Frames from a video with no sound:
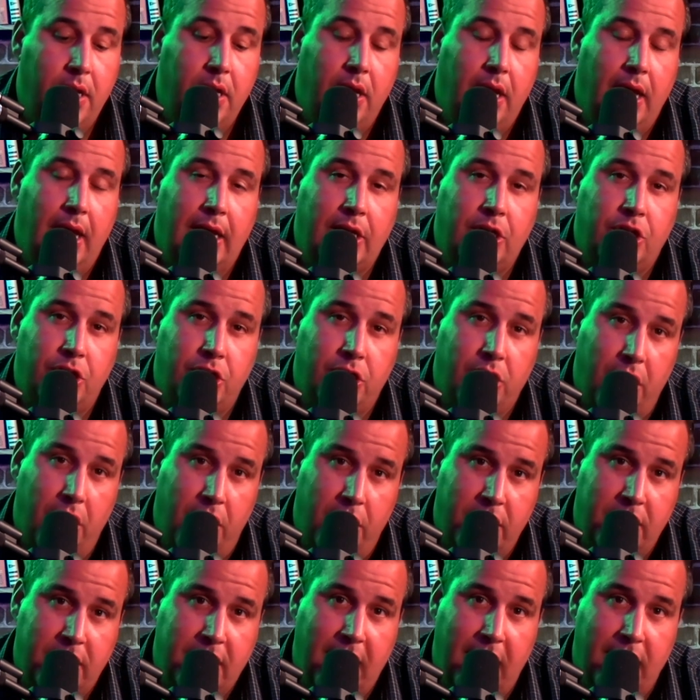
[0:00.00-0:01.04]
She's going to
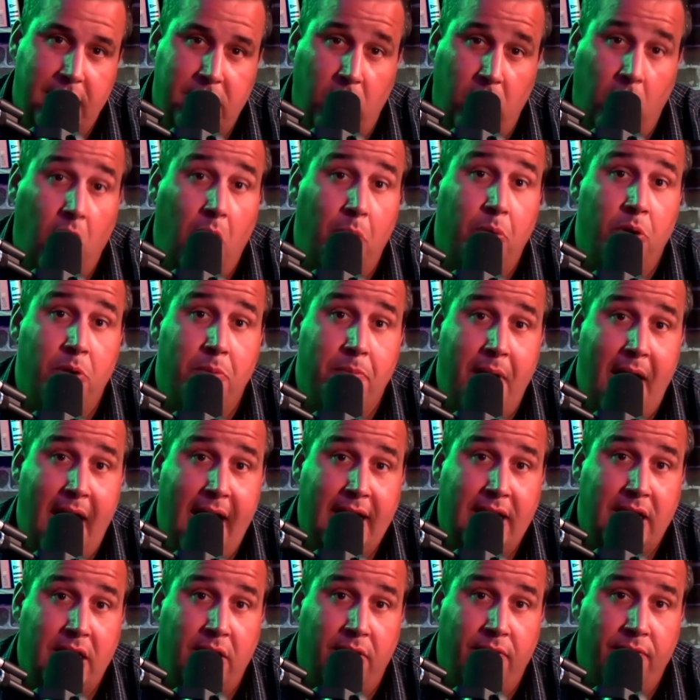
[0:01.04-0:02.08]
discuss the global impact
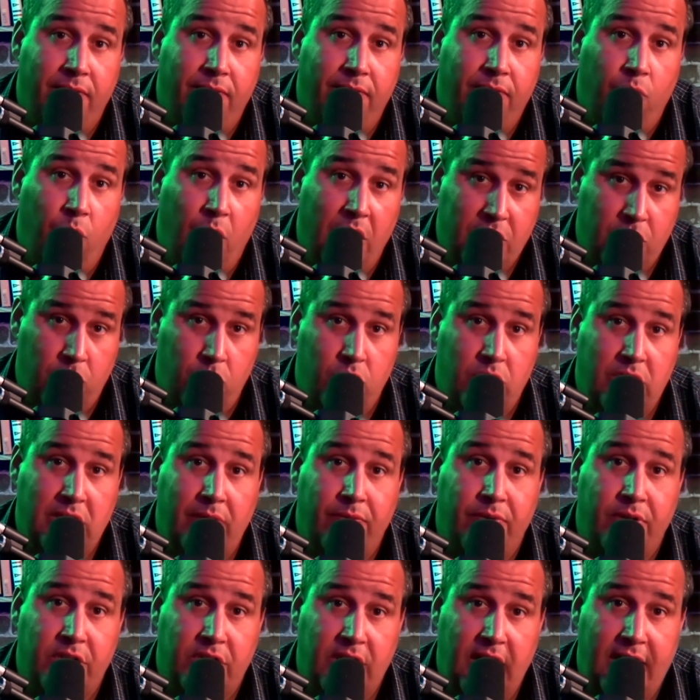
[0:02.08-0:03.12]
of Western
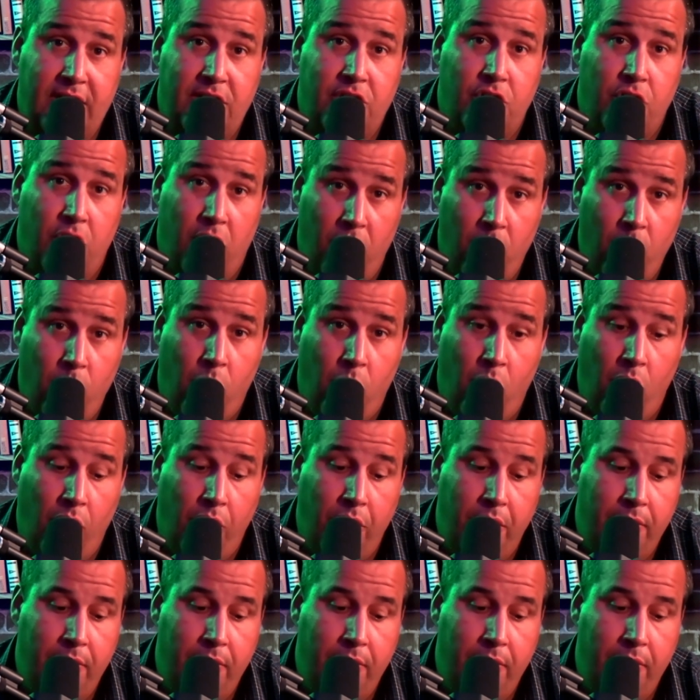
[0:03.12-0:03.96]
civilization on the world,